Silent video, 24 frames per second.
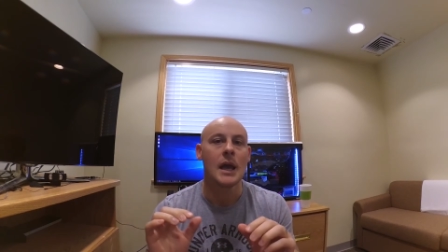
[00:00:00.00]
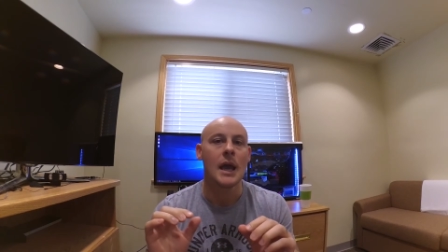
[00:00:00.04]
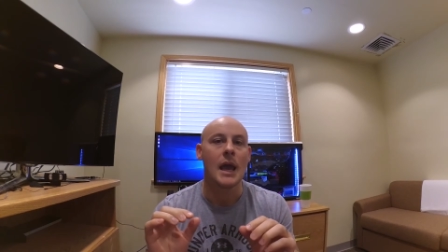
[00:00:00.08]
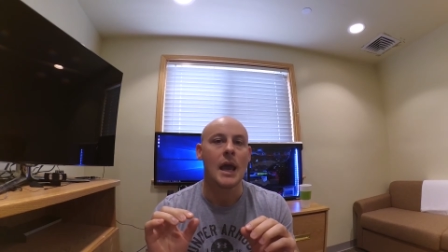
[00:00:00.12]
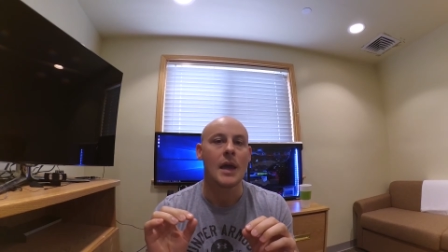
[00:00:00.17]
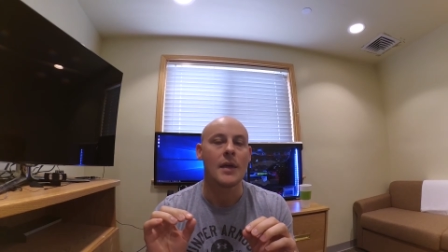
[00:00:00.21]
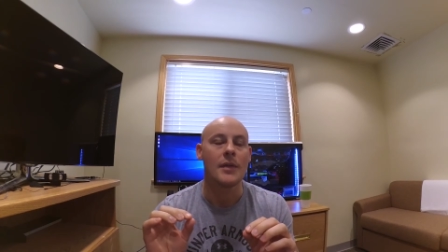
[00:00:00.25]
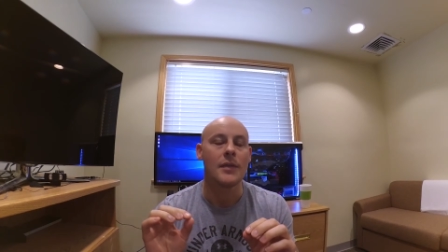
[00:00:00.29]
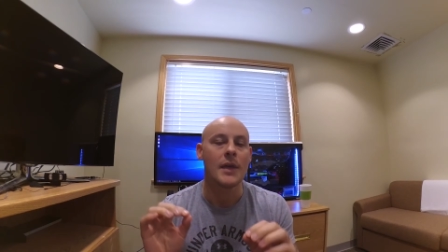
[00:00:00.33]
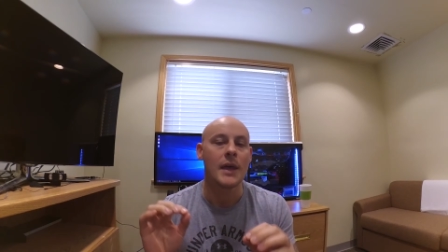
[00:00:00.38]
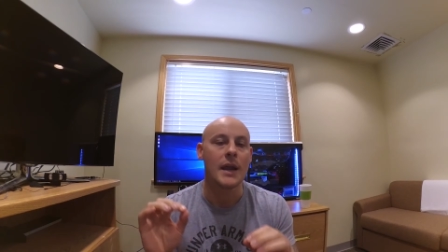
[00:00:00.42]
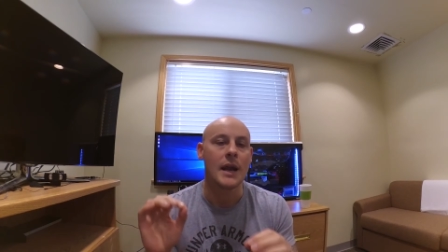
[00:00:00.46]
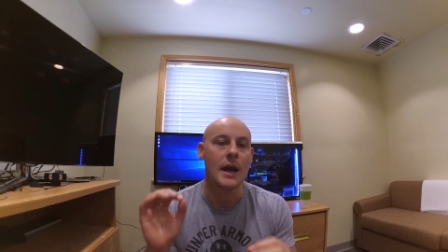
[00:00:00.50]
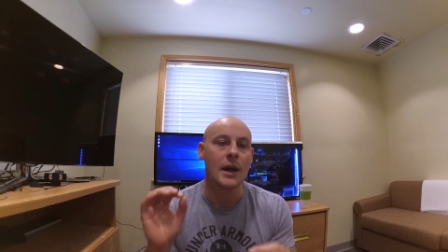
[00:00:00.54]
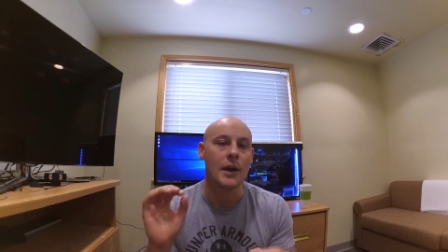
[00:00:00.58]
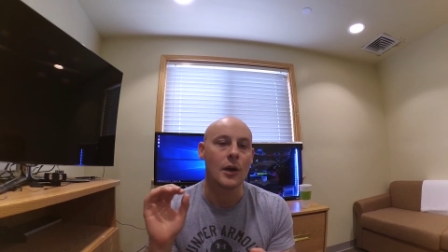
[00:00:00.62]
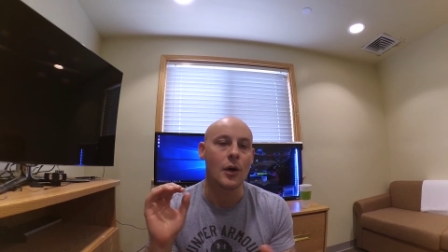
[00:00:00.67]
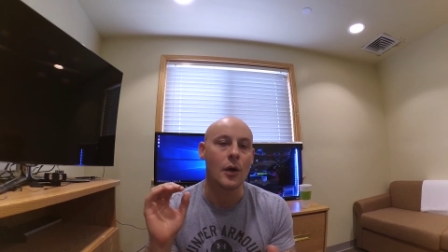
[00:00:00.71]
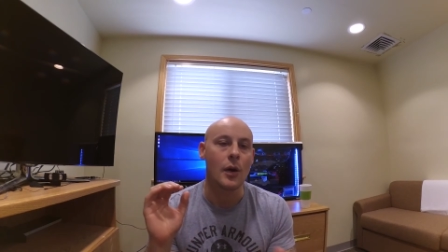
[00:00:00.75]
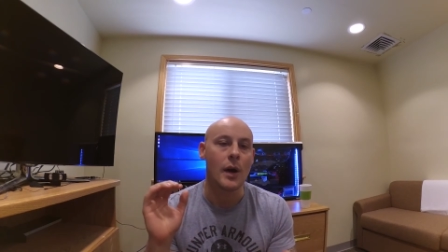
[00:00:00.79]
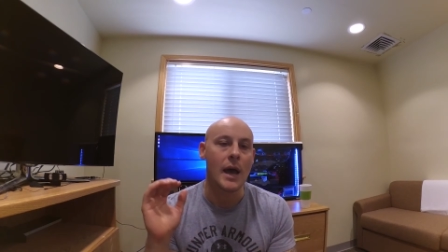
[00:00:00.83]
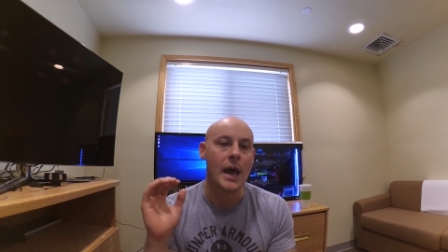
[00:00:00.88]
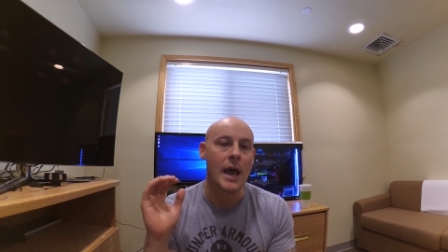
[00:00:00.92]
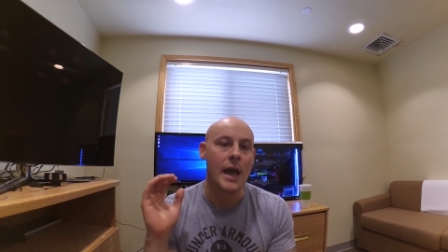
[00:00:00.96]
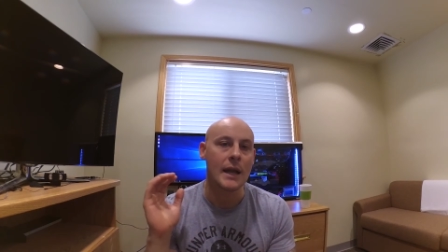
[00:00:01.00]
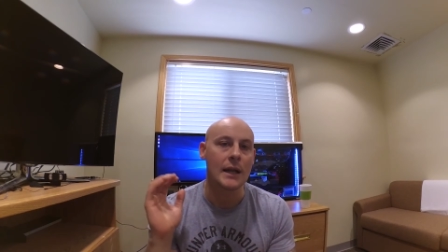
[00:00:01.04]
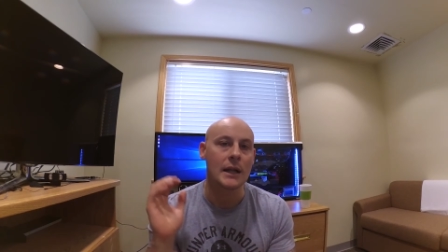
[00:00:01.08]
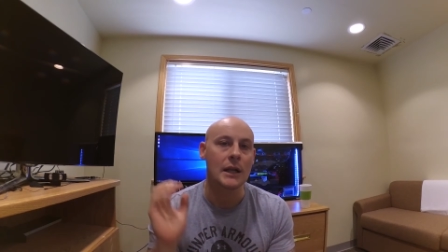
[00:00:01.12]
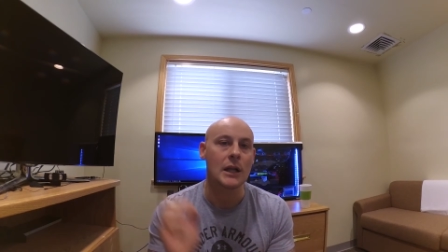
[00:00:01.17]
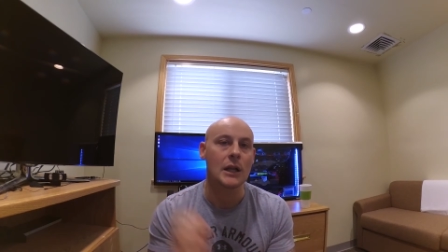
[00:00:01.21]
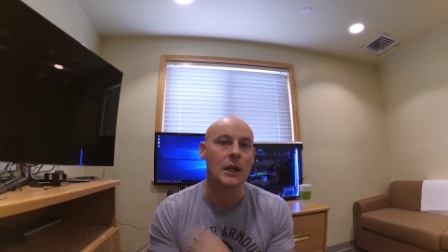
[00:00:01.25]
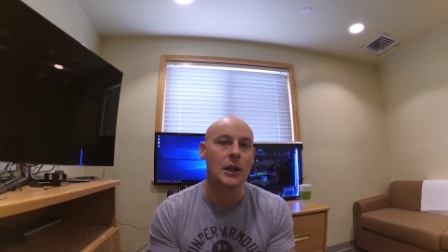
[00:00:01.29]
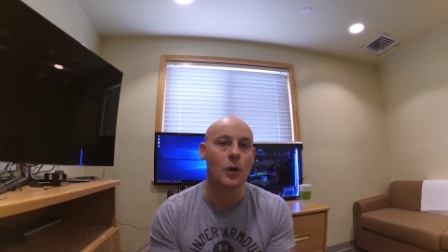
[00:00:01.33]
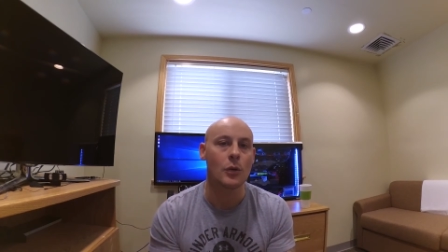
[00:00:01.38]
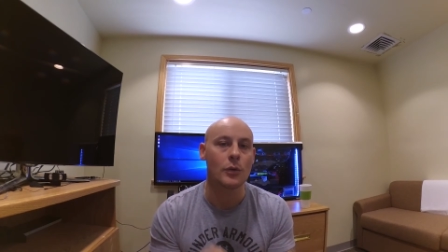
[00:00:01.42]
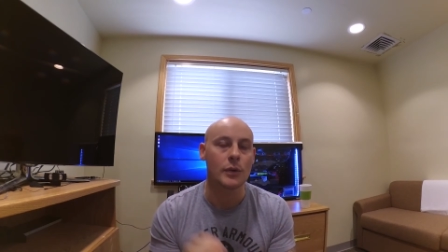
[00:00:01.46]
And then I go ahead and
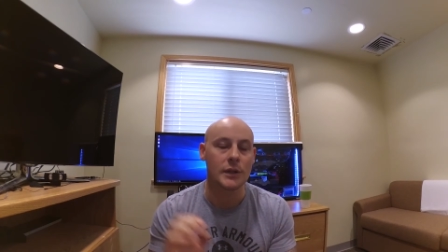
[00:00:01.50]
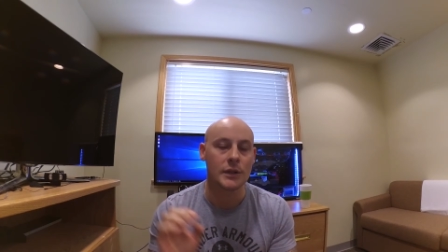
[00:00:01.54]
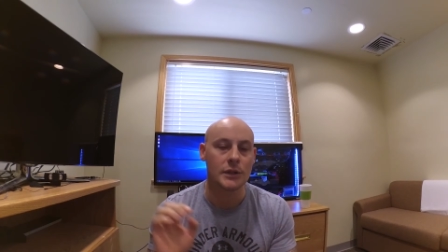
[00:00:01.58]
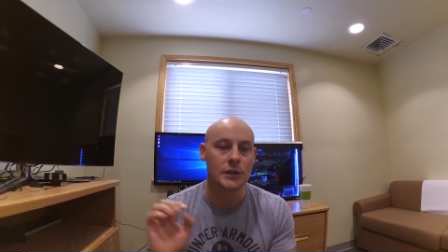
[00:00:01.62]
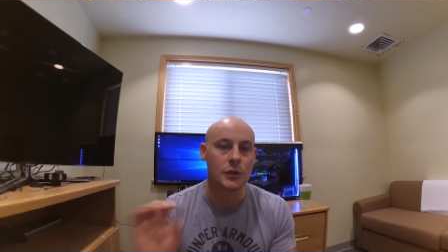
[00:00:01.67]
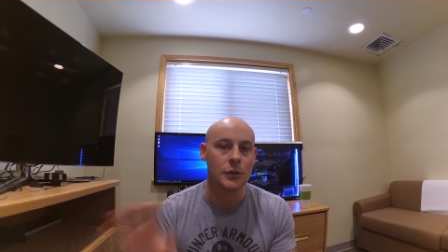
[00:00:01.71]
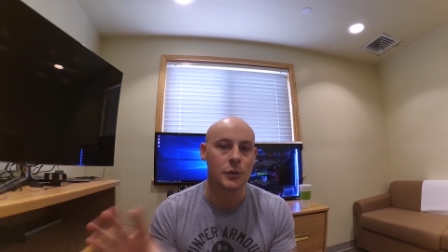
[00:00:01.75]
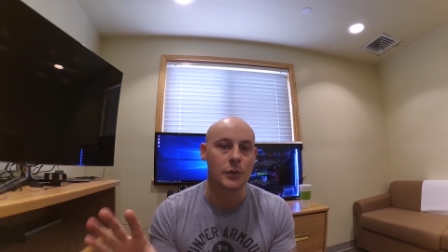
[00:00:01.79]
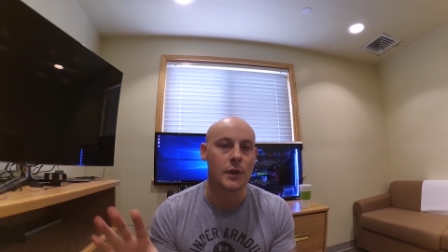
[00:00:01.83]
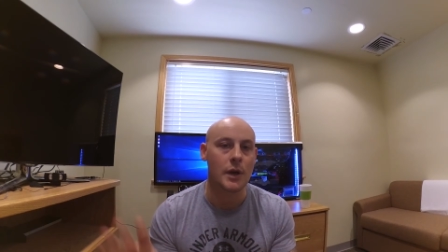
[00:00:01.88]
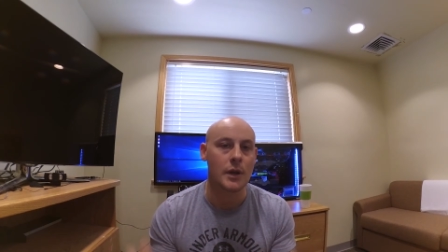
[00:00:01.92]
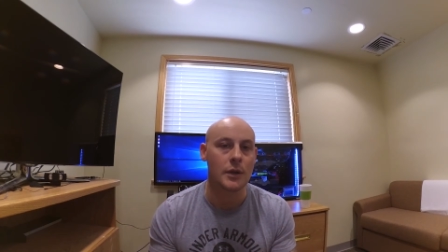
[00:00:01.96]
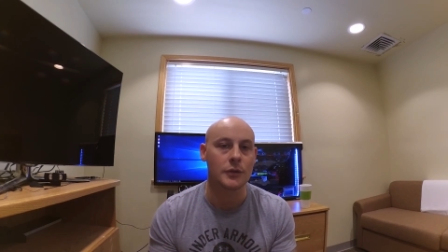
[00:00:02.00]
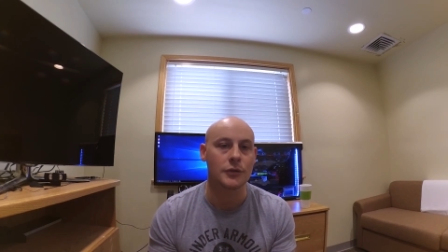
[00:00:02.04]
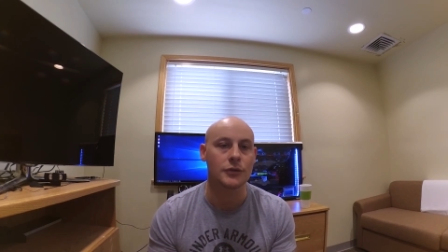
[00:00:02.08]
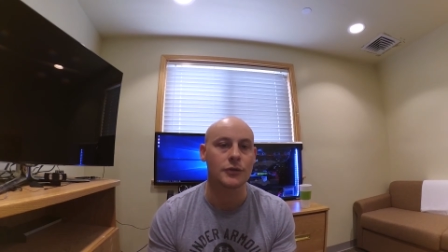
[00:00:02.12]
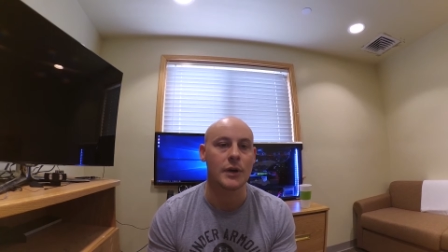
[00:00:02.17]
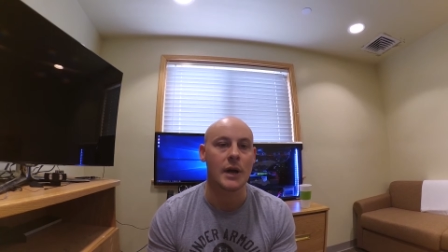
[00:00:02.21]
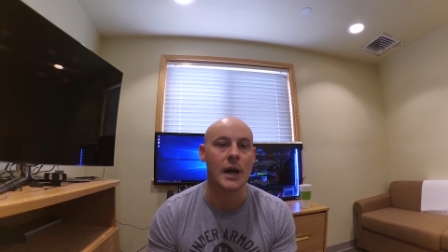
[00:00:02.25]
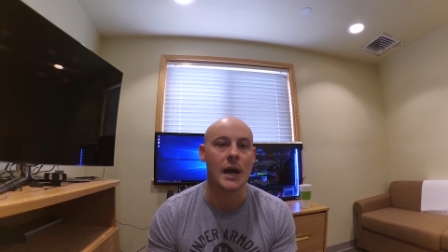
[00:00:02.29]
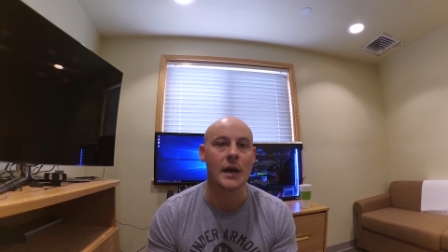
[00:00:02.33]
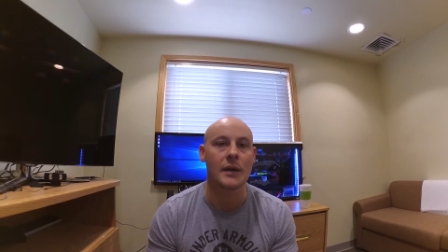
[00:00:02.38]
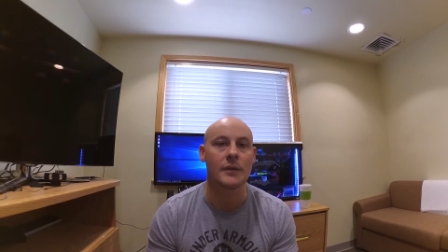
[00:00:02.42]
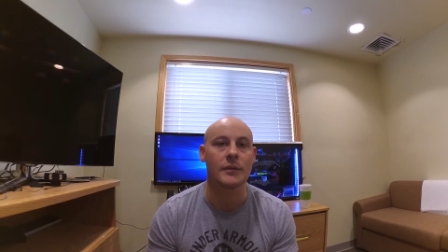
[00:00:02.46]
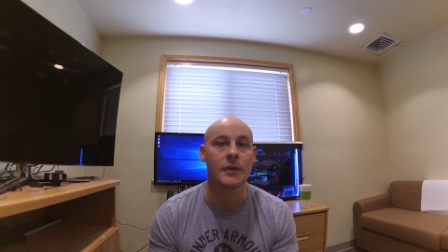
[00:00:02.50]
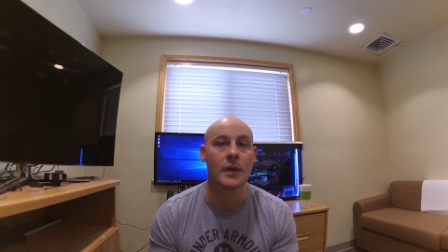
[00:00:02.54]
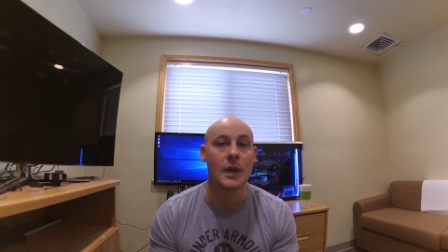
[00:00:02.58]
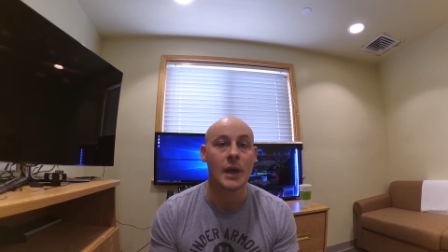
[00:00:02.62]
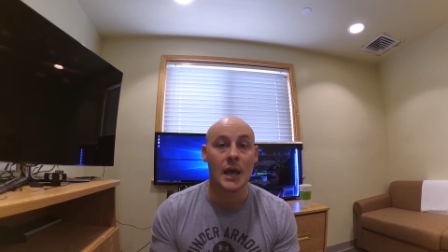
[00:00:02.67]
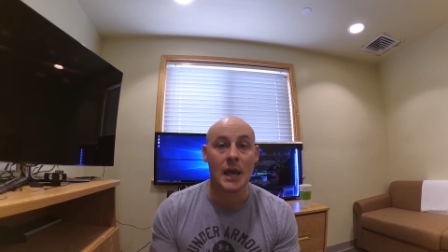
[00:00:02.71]
clone it to another drive.